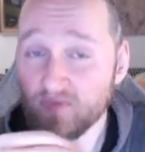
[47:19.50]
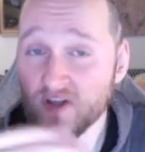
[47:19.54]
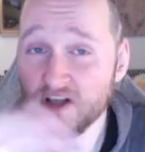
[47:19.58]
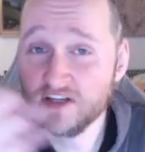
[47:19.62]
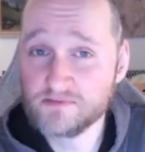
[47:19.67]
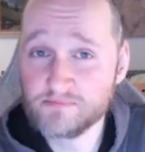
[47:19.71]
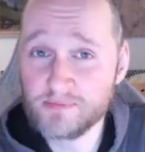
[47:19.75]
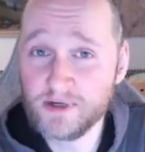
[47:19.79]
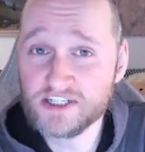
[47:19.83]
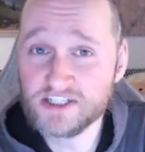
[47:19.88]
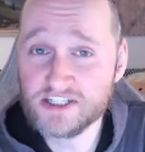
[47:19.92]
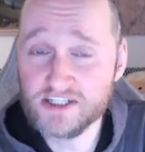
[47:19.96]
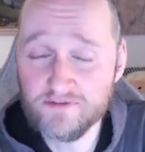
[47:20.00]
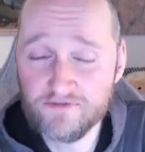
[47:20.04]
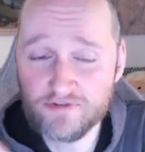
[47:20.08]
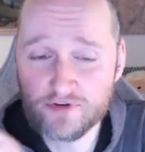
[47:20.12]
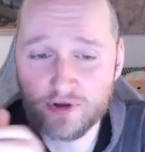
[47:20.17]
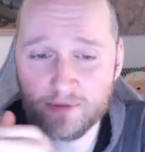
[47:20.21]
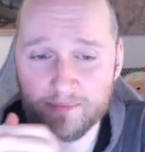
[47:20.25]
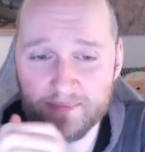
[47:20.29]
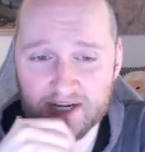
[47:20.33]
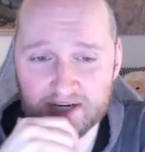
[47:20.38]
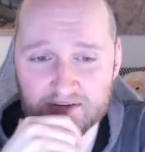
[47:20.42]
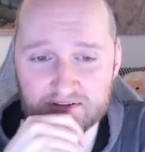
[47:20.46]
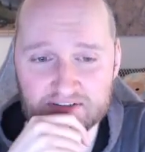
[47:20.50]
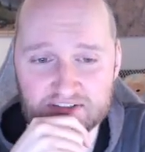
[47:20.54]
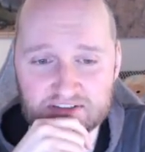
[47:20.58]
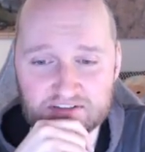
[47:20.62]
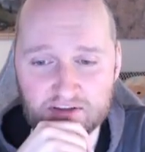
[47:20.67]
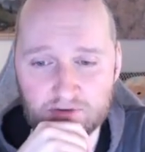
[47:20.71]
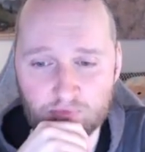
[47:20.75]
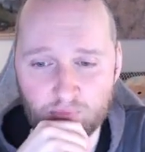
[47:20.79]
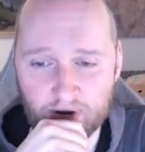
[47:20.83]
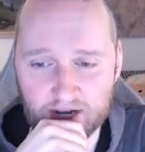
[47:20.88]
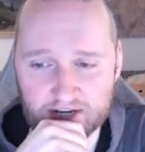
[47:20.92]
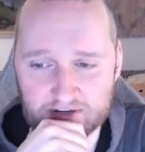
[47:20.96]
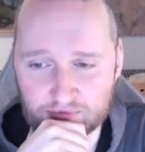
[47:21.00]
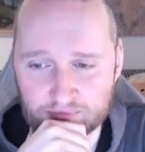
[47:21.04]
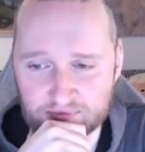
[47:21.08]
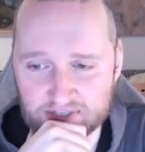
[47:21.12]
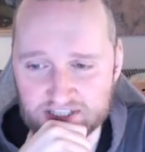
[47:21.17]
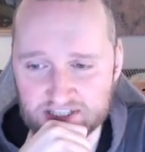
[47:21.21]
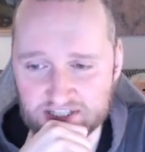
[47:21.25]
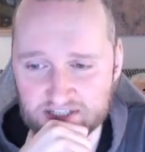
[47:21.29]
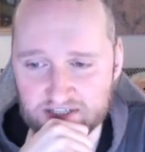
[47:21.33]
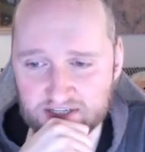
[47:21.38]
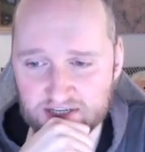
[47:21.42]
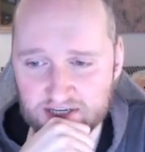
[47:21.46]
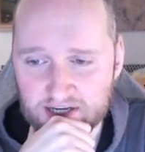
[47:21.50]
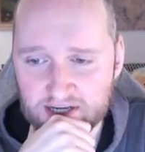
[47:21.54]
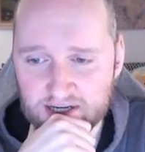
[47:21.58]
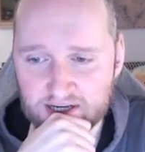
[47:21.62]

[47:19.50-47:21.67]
especially if you compare this to the wider region